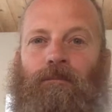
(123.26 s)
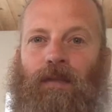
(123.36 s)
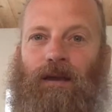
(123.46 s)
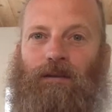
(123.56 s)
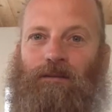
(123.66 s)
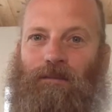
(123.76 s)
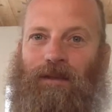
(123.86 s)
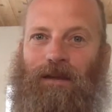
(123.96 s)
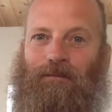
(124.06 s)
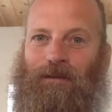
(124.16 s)
Except
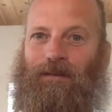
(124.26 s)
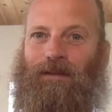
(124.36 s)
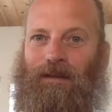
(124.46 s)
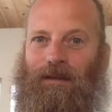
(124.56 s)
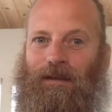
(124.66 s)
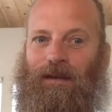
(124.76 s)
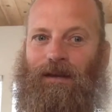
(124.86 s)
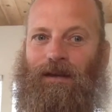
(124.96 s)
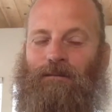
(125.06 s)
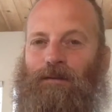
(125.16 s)
that with the
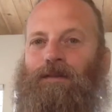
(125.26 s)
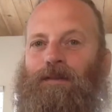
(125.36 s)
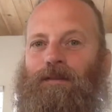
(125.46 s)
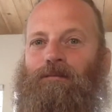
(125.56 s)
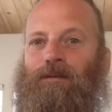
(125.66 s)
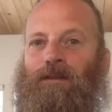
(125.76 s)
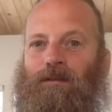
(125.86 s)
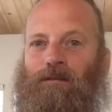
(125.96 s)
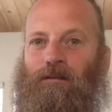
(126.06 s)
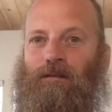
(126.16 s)
with
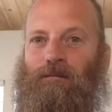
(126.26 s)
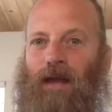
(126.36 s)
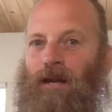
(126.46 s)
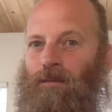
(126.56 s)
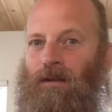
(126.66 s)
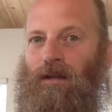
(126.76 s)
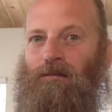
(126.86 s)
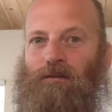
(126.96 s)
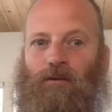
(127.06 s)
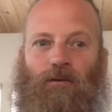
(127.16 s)
these Adam and Eve
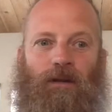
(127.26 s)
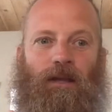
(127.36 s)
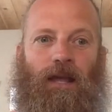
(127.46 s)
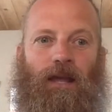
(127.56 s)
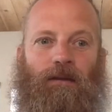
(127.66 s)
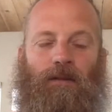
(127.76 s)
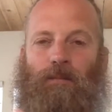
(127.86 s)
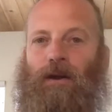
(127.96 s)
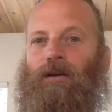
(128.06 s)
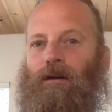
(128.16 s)
story and the
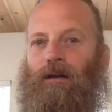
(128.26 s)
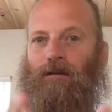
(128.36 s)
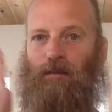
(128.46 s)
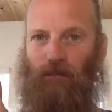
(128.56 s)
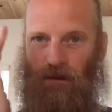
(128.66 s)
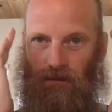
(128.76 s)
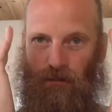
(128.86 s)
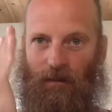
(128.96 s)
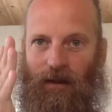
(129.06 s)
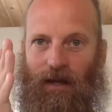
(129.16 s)
parallel of the mental
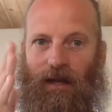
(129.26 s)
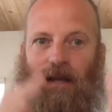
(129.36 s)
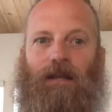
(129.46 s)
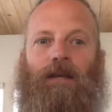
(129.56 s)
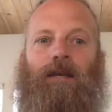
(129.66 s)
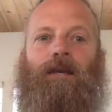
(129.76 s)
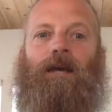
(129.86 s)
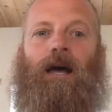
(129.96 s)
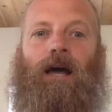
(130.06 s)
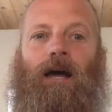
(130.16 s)
plane,
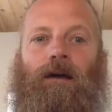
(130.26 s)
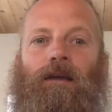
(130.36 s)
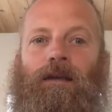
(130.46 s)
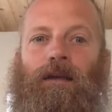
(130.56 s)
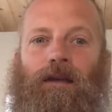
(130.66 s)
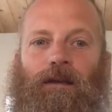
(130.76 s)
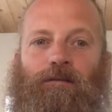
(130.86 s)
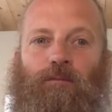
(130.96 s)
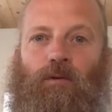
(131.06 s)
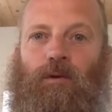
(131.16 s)

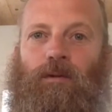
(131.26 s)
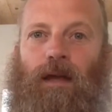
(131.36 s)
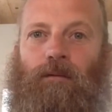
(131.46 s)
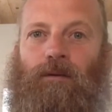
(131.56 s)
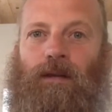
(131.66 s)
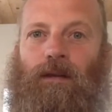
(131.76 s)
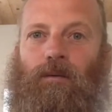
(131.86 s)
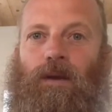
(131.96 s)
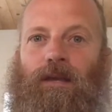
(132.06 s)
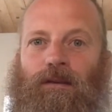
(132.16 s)
it's more that we
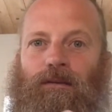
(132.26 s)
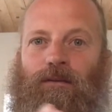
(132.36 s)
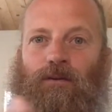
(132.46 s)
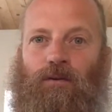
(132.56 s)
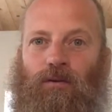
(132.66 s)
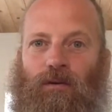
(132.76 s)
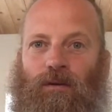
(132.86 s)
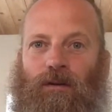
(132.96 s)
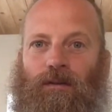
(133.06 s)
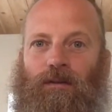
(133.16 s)
awaken to
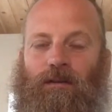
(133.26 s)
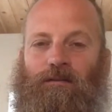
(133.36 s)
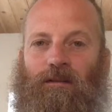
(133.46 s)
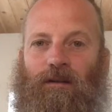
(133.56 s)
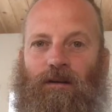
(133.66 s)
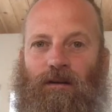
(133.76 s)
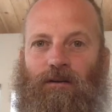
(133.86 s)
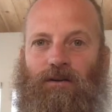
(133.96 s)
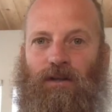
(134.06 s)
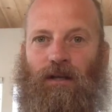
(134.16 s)
this
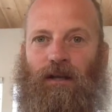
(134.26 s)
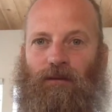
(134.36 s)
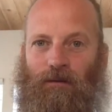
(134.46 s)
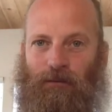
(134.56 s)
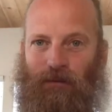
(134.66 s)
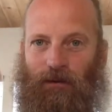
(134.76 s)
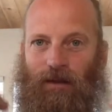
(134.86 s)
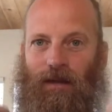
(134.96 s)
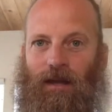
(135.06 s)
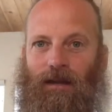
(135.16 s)
illusion and we
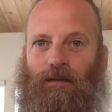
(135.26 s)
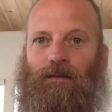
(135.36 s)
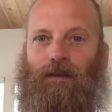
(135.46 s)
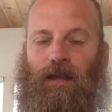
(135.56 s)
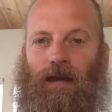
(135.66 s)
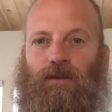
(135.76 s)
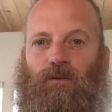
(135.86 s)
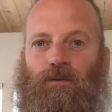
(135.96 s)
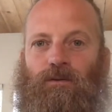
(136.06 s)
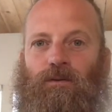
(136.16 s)
forget the
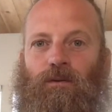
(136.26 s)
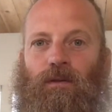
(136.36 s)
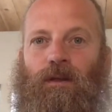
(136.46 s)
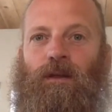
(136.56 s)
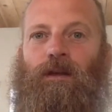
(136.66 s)
actual truth.